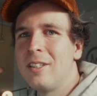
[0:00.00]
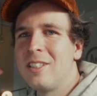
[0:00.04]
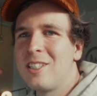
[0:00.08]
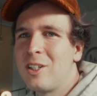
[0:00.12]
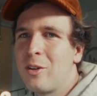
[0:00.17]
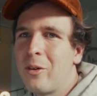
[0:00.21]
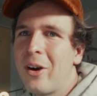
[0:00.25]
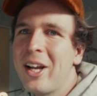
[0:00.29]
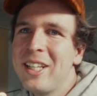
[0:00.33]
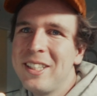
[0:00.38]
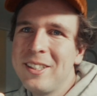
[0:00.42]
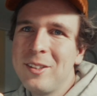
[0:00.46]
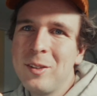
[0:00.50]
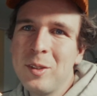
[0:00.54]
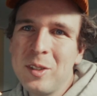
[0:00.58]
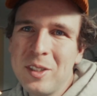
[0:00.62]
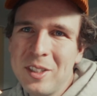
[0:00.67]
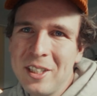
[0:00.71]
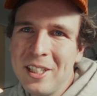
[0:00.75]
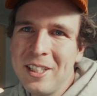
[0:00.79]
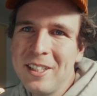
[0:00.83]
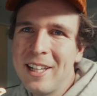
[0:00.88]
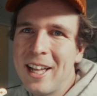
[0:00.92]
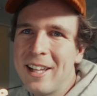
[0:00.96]
It's crazy to
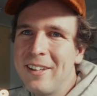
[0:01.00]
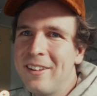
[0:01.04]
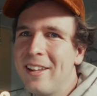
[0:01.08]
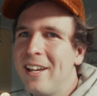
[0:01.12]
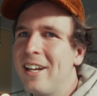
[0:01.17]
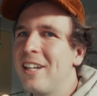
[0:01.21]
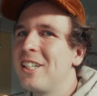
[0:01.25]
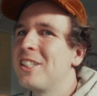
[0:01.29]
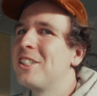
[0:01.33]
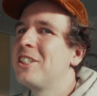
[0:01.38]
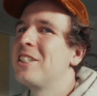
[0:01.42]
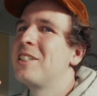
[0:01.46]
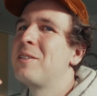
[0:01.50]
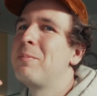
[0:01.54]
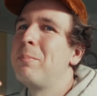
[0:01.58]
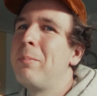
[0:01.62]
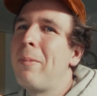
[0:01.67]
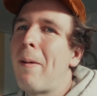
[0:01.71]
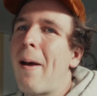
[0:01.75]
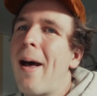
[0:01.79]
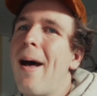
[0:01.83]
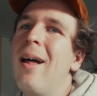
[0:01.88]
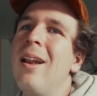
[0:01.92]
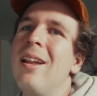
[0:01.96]
see that they are just
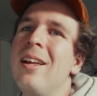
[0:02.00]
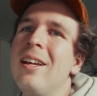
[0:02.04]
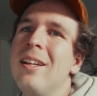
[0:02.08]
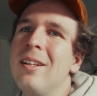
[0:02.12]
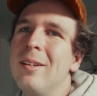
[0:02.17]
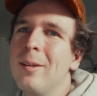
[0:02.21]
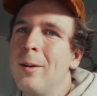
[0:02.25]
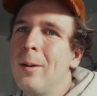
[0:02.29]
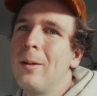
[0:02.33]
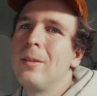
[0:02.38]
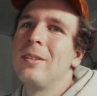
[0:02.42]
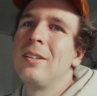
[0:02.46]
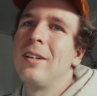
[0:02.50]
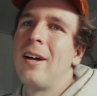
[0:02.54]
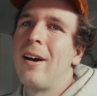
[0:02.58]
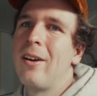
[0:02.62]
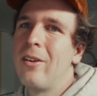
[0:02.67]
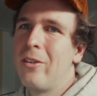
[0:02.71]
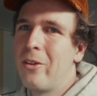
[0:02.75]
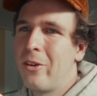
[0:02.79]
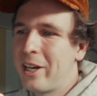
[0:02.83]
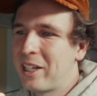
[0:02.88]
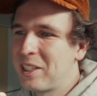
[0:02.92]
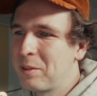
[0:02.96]
barely not
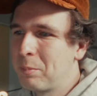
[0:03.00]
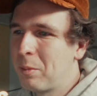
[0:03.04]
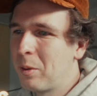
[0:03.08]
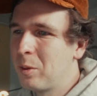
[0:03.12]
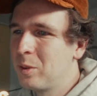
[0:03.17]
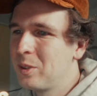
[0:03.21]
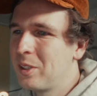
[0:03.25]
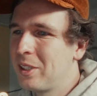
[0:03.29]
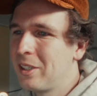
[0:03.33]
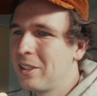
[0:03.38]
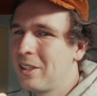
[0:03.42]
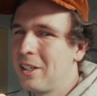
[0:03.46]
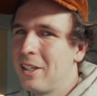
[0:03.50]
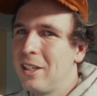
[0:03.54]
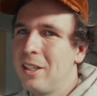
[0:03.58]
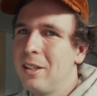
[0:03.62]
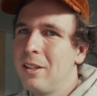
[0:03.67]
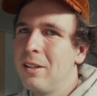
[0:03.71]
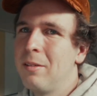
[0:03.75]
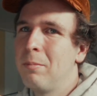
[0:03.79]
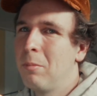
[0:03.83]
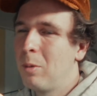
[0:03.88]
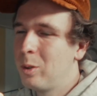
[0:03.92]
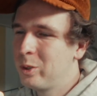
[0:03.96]
underexposing
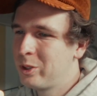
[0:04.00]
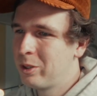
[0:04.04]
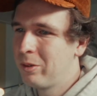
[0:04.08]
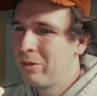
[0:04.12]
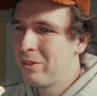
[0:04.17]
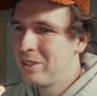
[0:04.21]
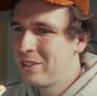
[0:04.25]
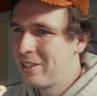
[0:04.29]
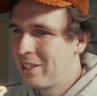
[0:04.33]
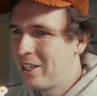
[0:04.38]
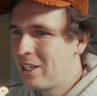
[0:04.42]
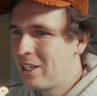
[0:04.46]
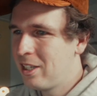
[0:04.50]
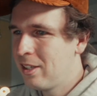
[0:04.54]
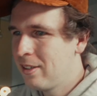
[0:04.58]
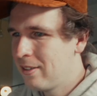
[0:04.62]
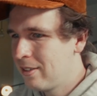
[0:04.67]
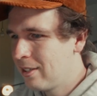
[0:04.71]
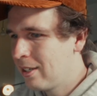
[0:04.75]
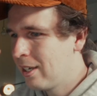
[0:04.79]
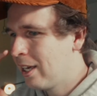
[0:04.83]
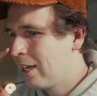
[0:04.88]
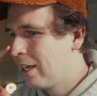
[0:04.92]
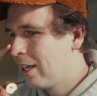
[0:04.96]
in most of the
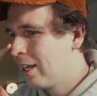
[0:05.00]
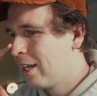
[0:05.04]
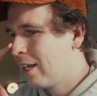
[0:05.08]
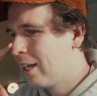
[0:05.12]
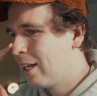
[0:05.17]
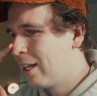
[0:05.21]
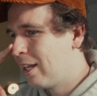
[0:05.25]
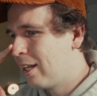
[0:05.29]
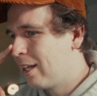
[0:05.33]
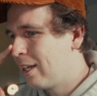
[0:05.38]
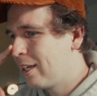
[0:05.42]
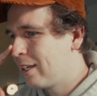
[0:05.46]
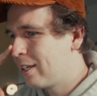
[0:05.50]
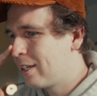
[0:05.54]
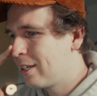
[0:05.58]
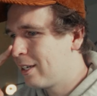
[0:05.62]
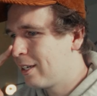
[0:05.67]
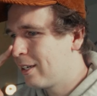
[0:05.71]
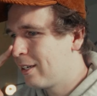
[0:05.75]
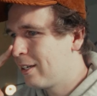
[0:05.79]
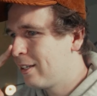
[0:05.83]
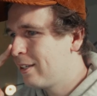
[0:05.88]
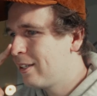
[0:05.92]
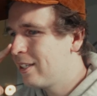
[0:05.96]
scenes. Like
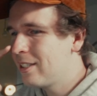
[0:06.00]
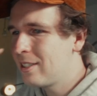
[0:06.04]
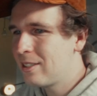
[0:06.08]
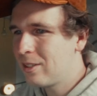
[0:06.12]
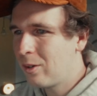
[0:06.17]
in this